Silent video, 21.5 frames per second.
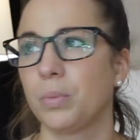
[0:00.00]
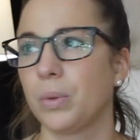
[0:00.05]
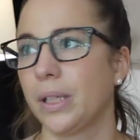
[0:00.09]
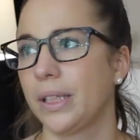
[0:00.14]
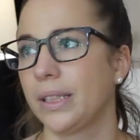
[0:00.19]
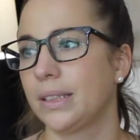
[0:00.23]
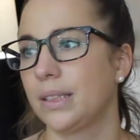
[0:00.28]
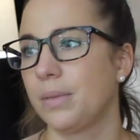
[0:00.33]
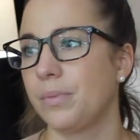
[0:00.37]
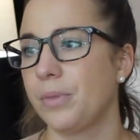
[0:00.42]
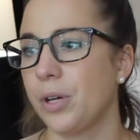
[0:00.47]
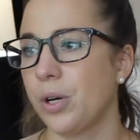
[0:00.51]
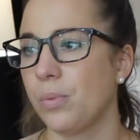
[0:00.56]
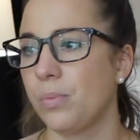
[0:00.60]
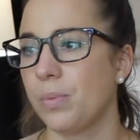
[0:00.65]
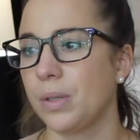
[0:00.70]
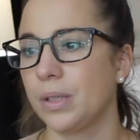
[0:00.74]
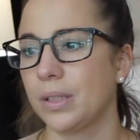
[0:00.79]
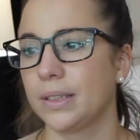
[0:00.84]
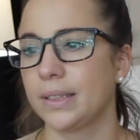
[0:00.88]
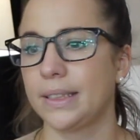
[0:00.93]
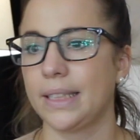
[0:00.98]
bring some
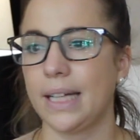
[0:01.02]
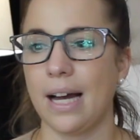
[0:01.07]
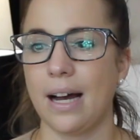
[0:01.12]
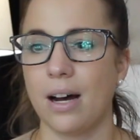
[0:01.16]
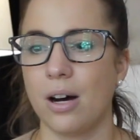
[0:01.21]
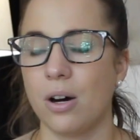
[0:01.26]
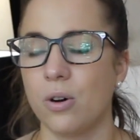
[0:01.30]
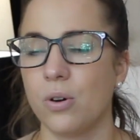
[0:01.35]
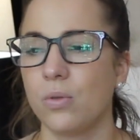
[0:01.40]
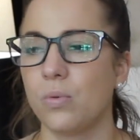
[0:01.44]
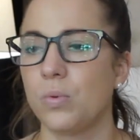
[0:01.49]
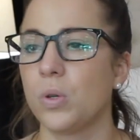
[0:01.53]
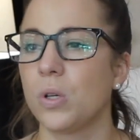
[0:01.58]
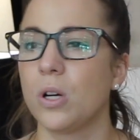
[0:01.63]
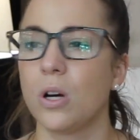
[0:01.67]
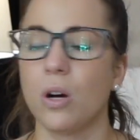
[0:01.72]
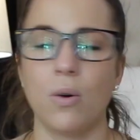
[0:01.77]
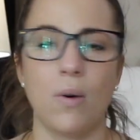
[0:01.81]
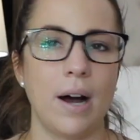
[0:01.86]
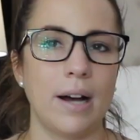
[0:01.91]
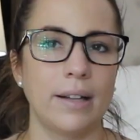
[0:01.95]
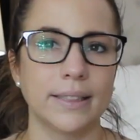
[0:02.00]
notebooks out. We'll
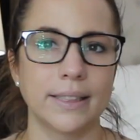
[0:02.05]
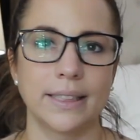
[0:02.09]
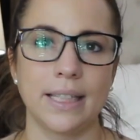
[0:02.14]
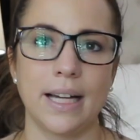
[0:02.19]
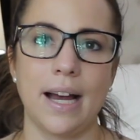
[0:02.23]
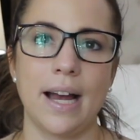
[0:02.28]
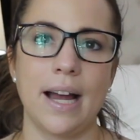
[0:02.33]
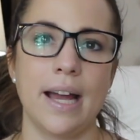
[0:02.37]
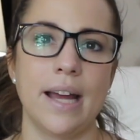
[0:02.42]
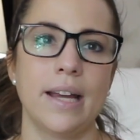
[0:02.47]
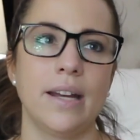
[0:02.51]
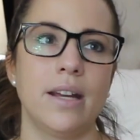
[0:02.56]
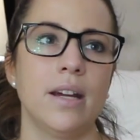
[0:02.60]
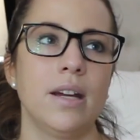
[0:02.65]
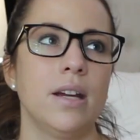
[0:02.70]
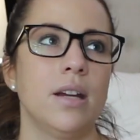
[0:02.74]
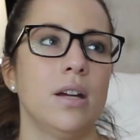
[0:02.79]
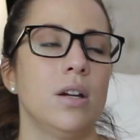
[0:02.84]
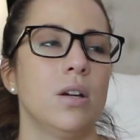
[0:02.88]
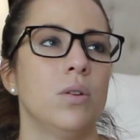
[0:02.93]
go outside.